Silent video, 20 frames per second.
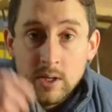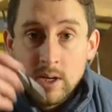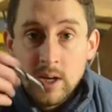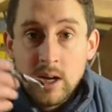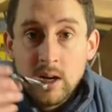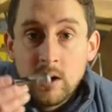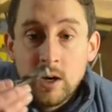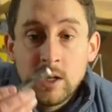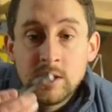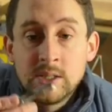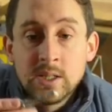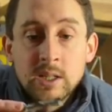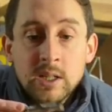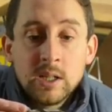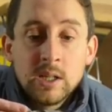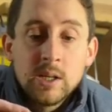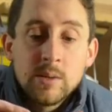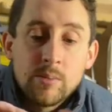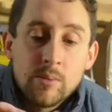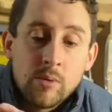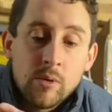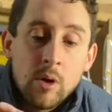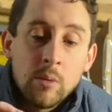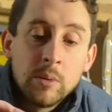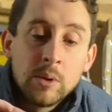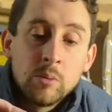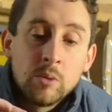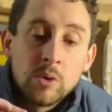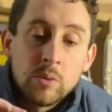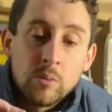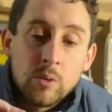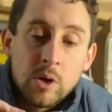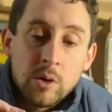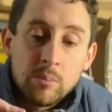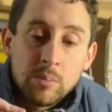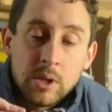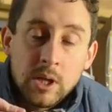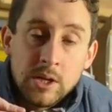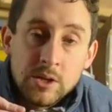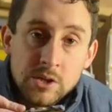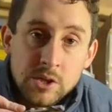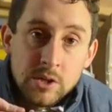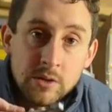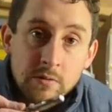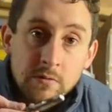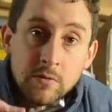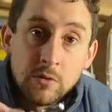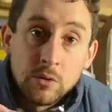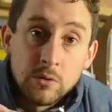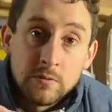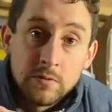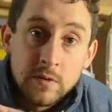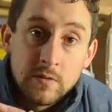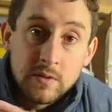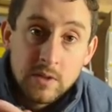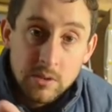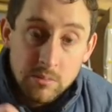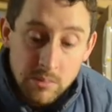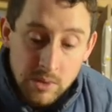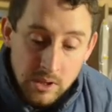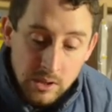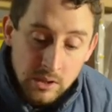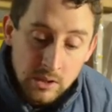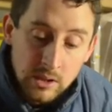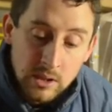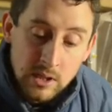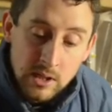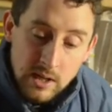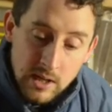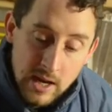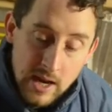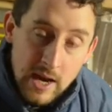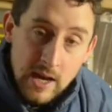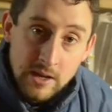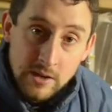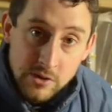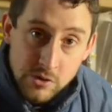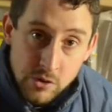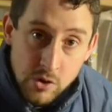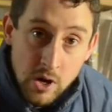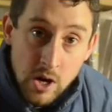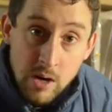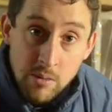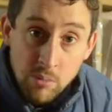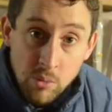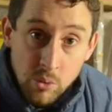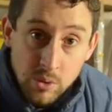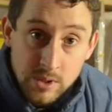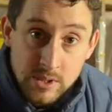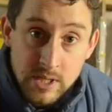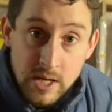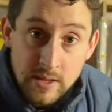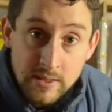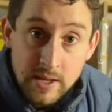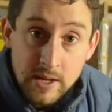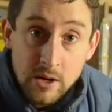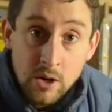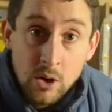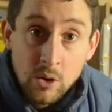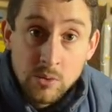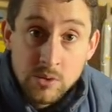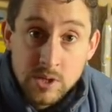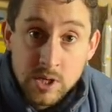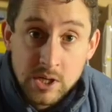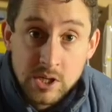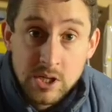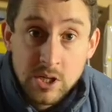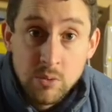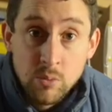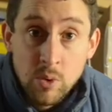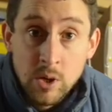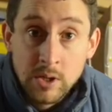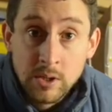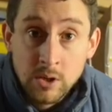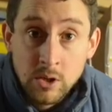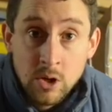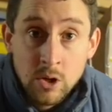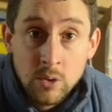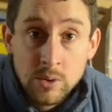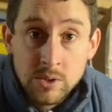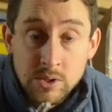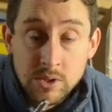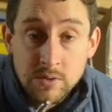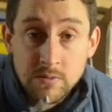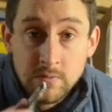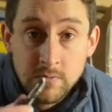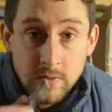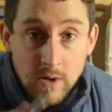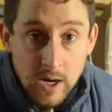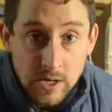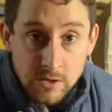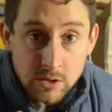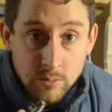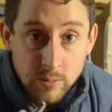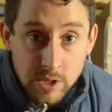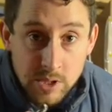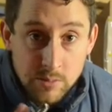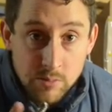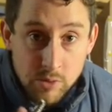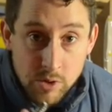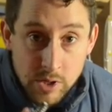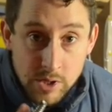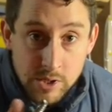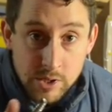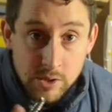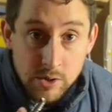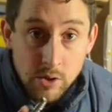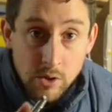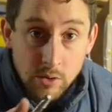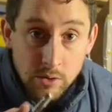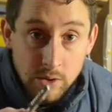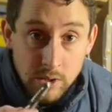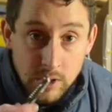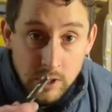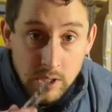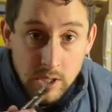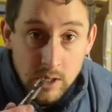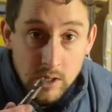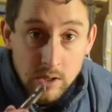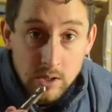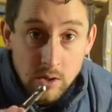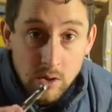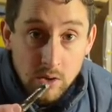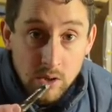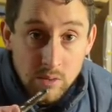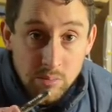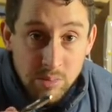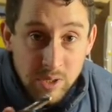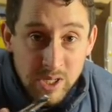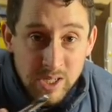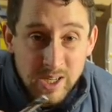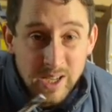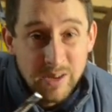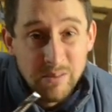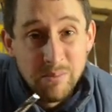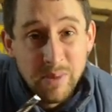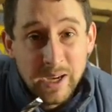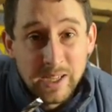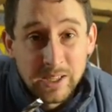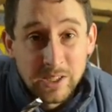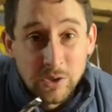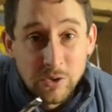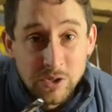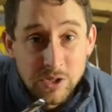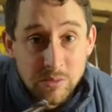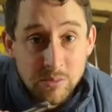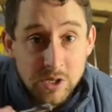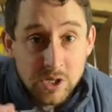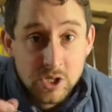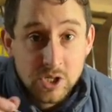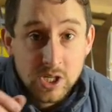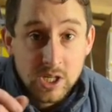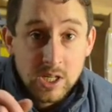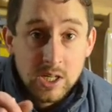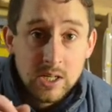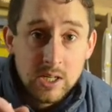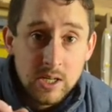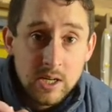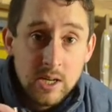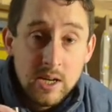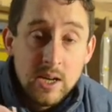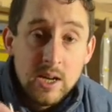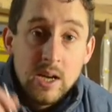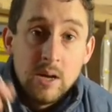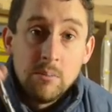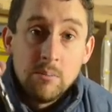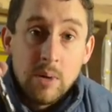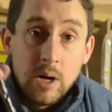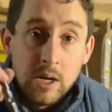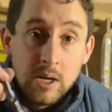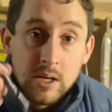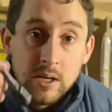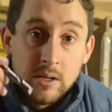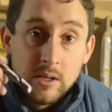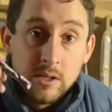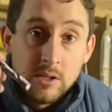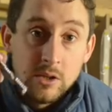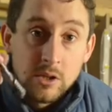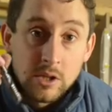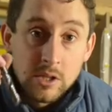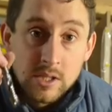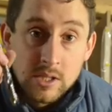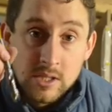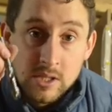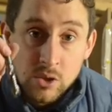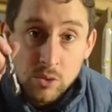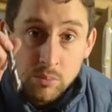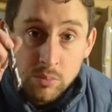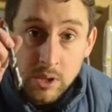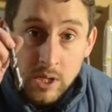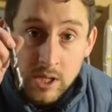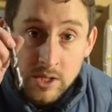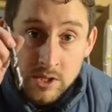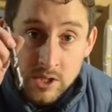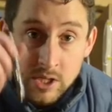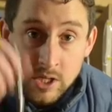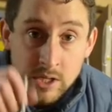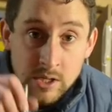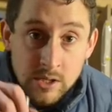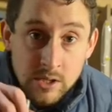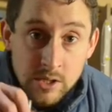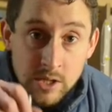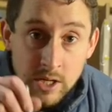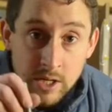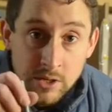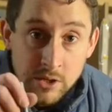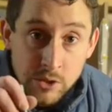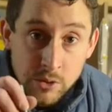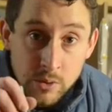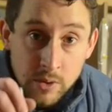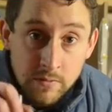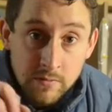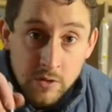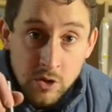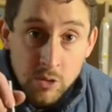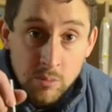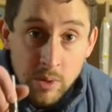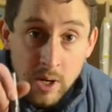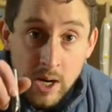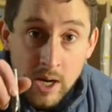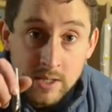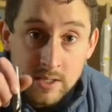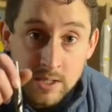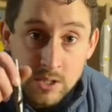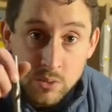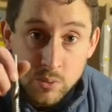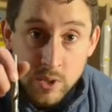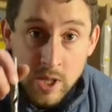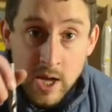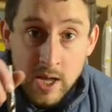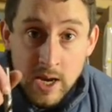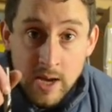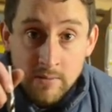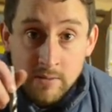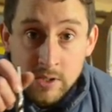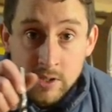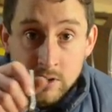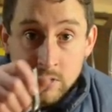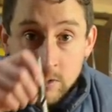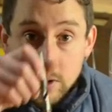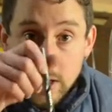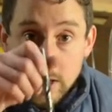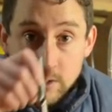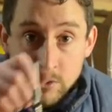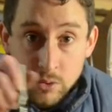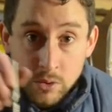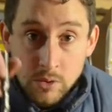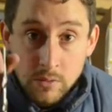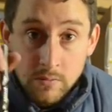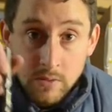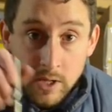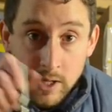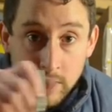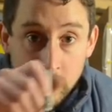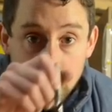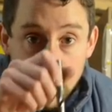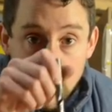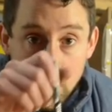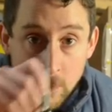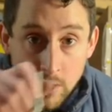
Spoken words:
Now, ideally, you probably wouldn't want to plunge in a full 50 mil and try and mortise out that whole section in one go. It's just far too much pressure on the bit and mainly on your machine. But you can still plunge in and do a few passes without having to do that sort of like